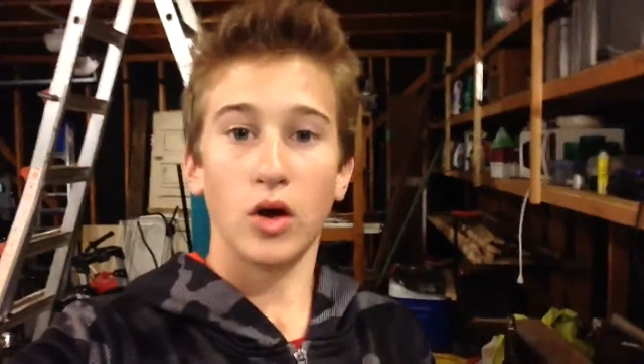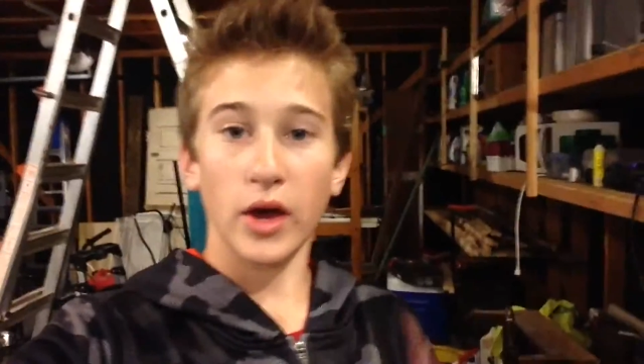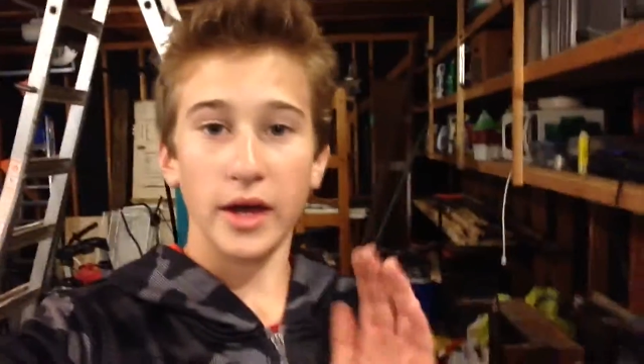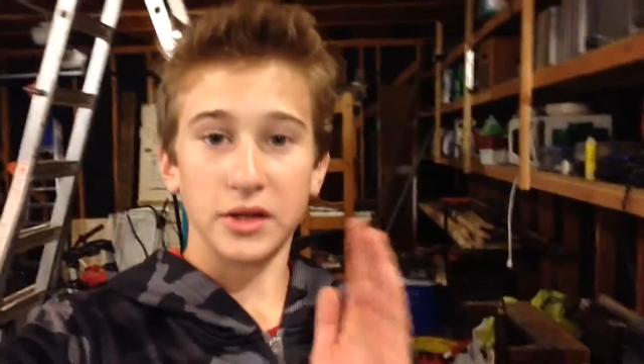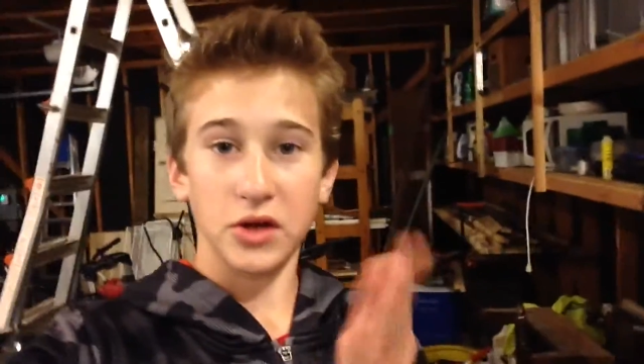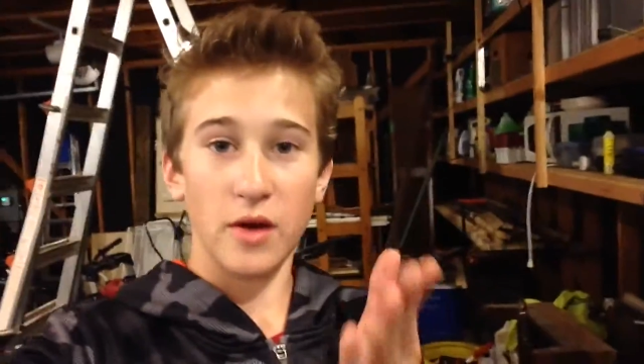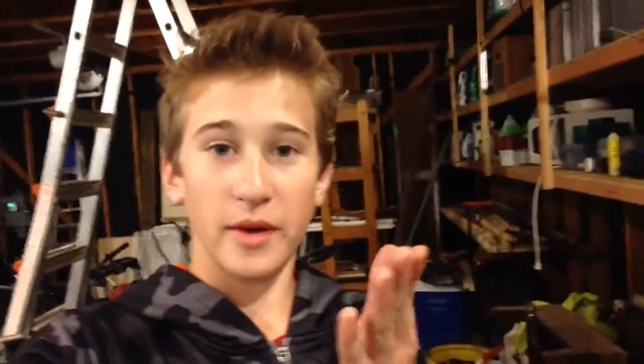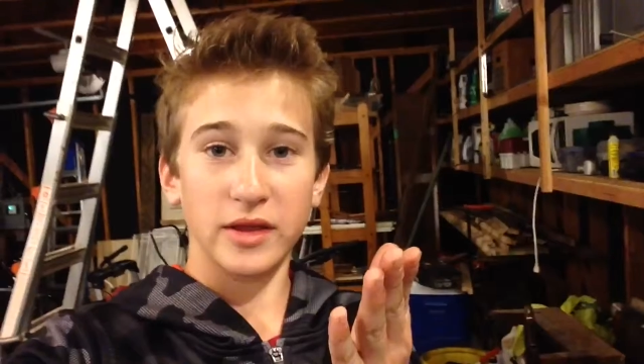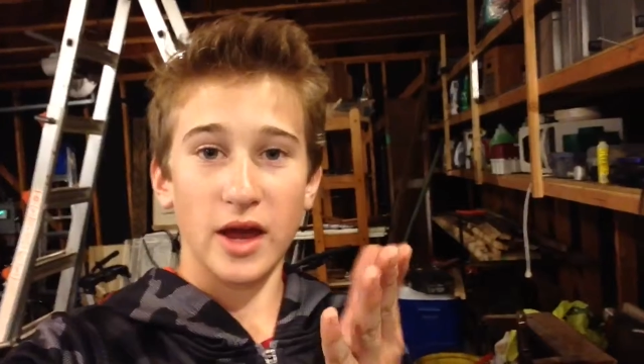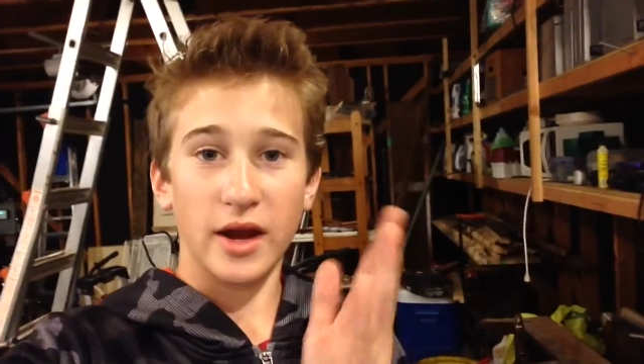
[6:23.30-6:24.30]
Okay, sorry
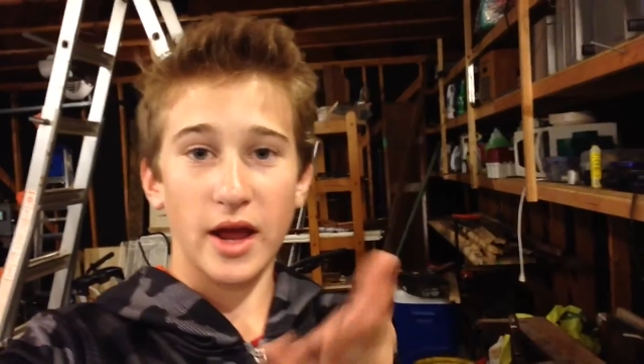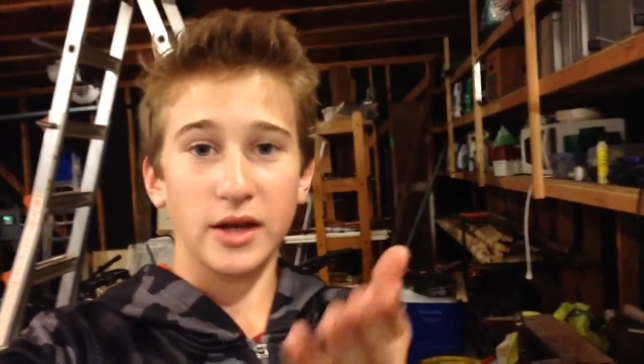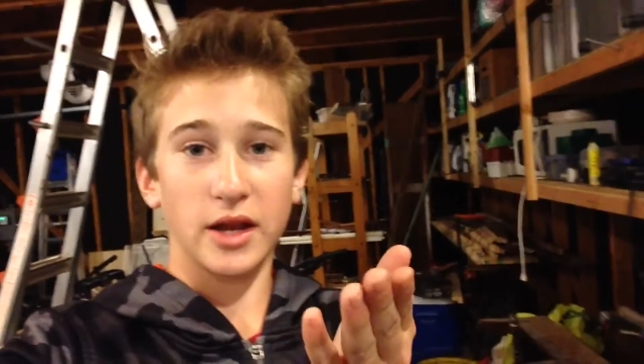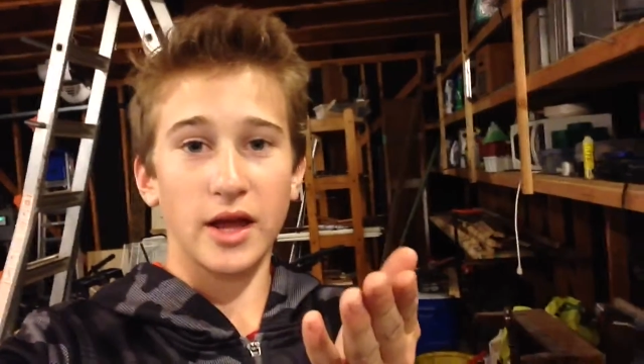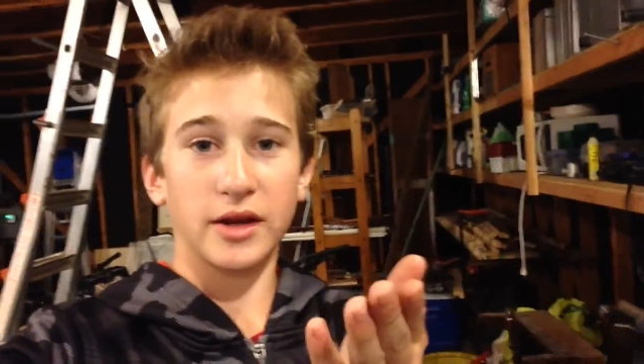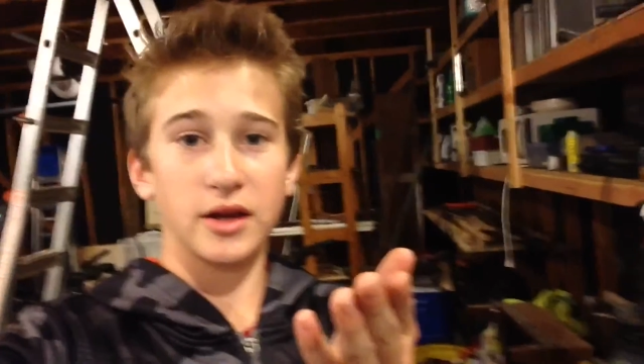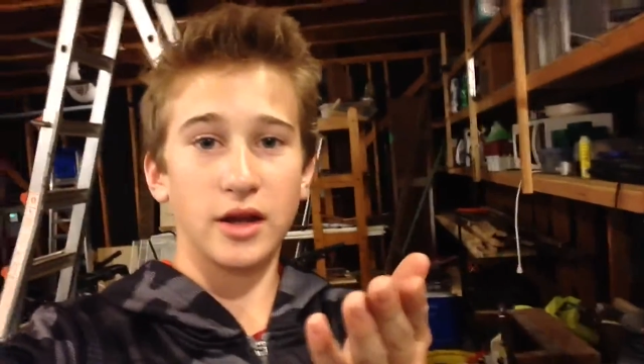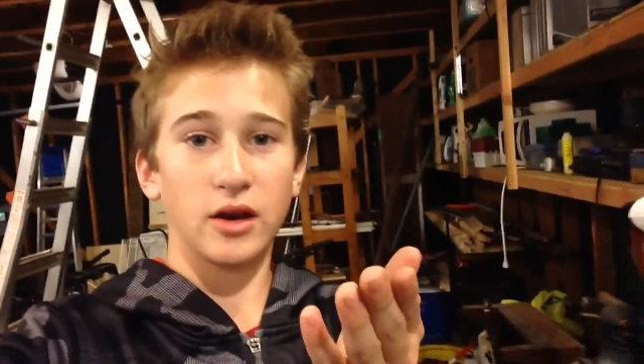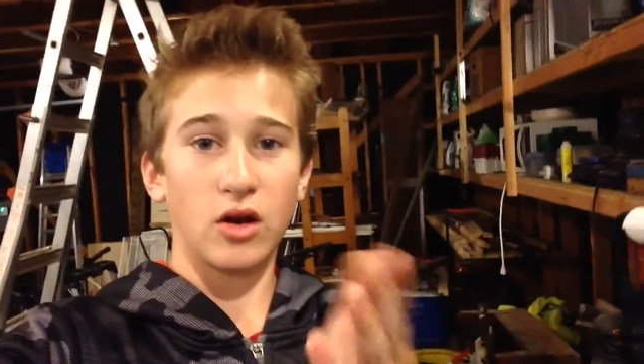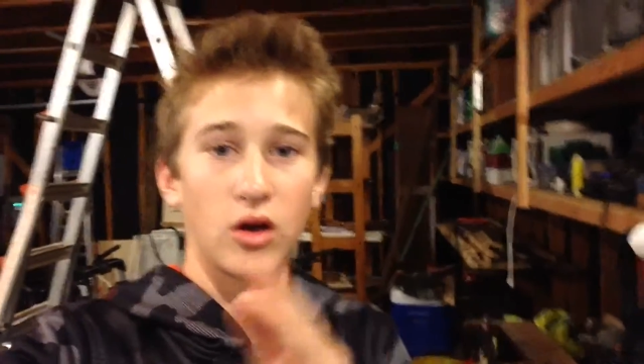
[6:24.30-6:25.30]
about that. Had to edit
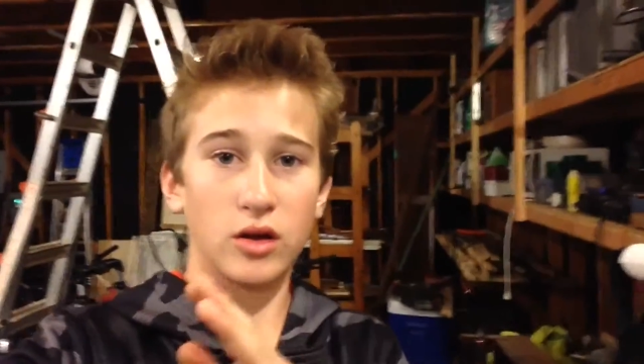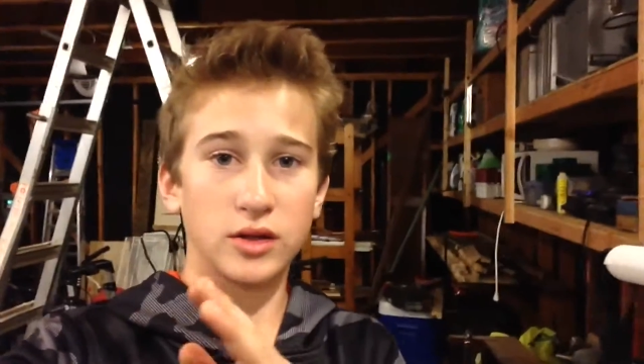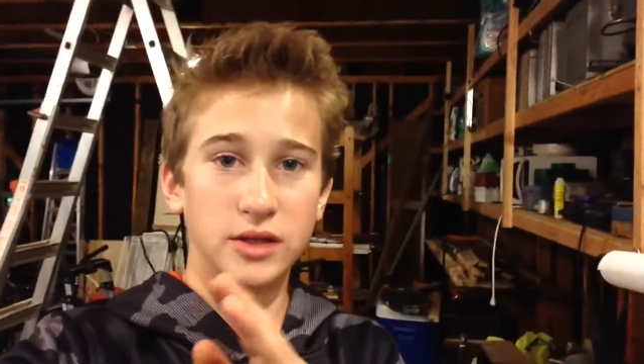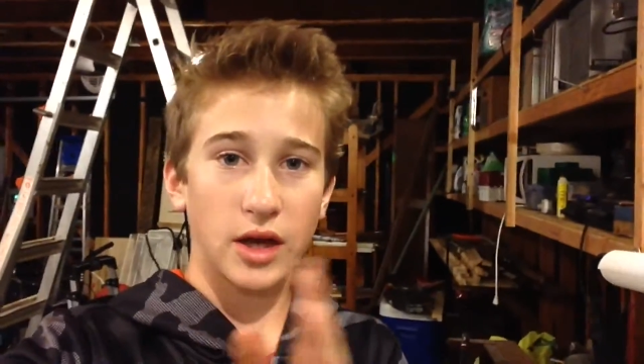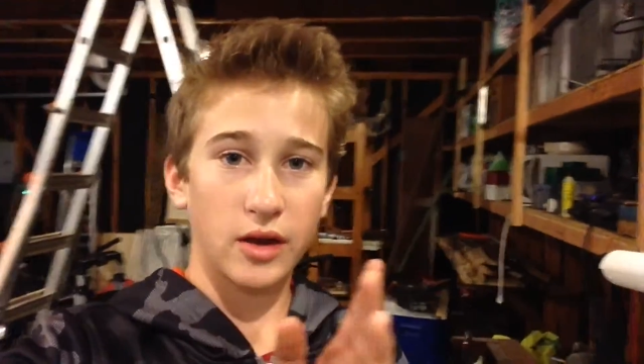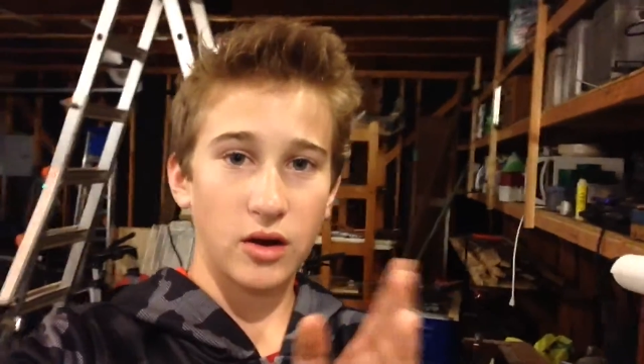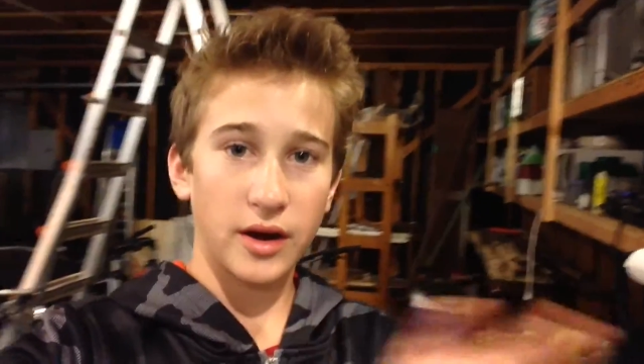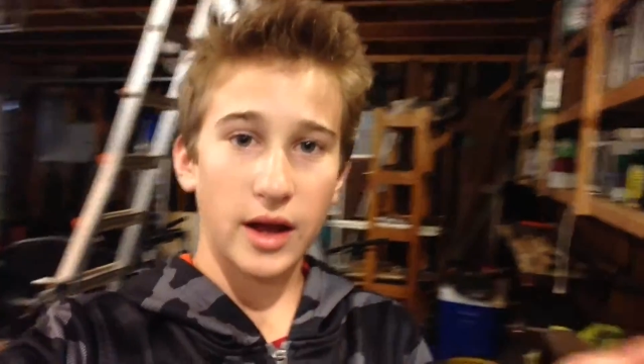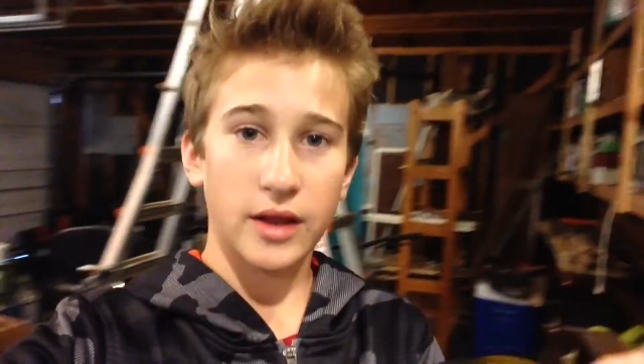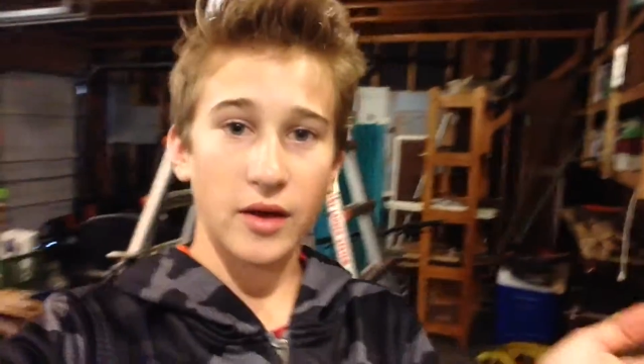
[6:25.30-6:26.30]
it on site, on
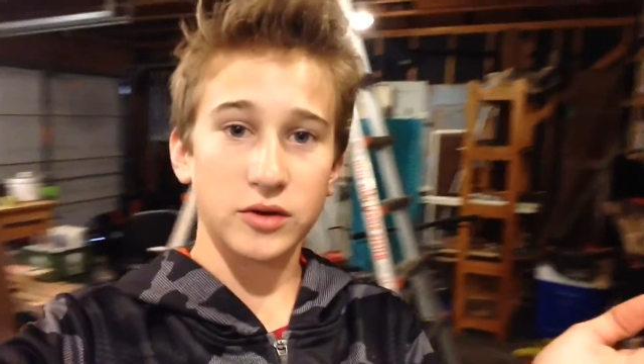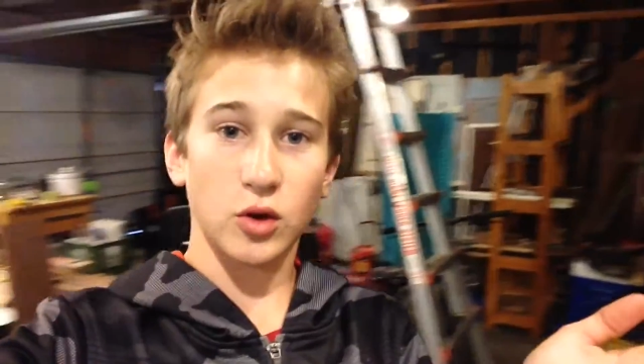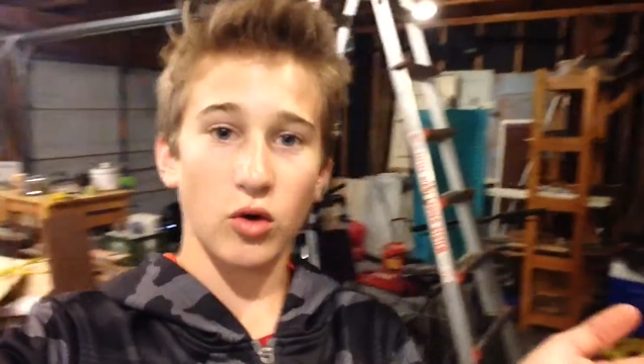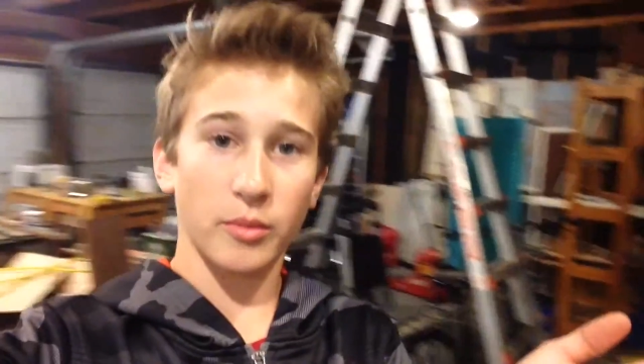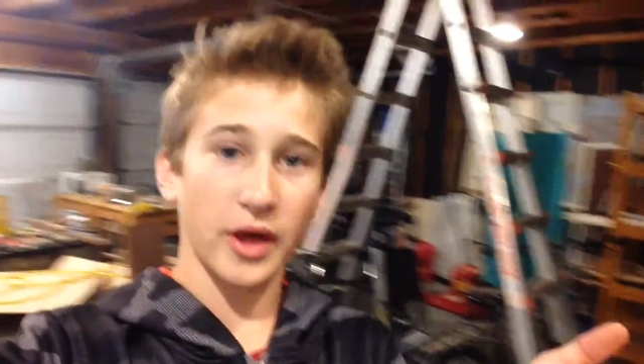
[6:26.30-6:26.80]
hand. That was a horrible